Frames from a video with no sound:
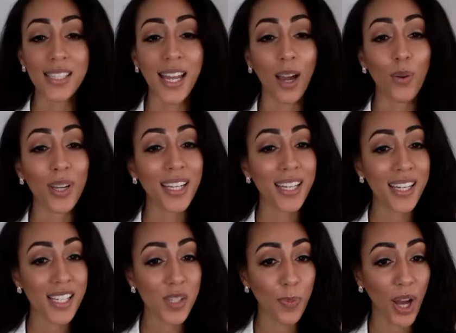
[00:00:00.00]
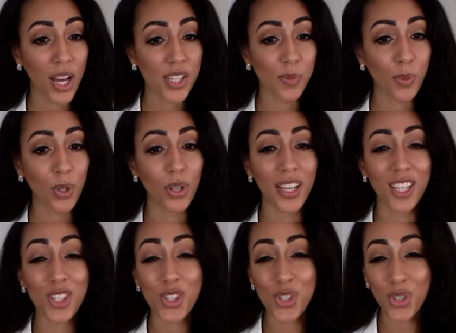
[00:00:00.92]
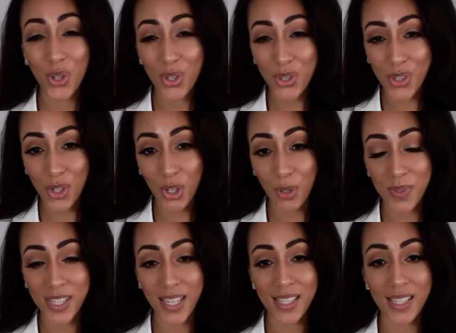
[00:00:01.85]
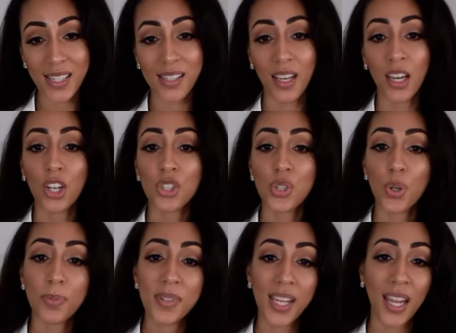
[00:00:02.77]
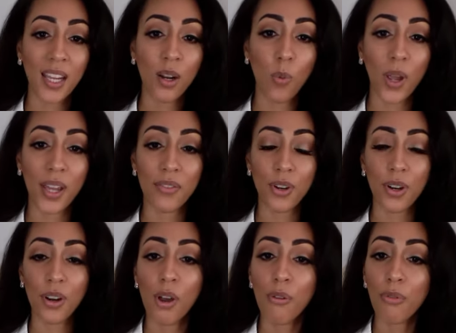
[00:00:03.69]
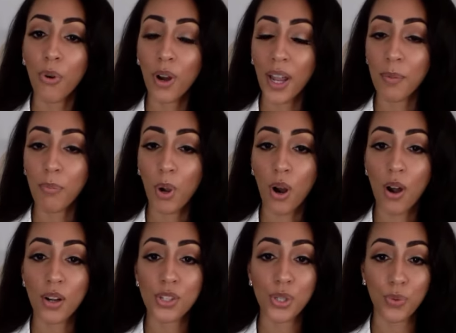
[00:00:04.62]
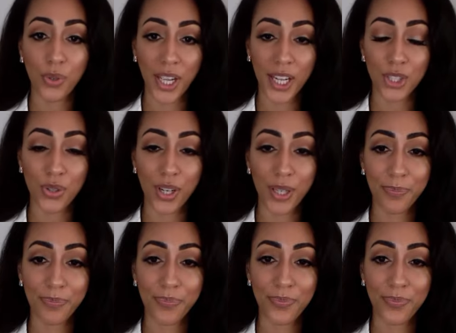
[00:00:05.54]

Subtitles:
Now, it is possible in certain circumstances to obtain a waiver for a bar to re-entry.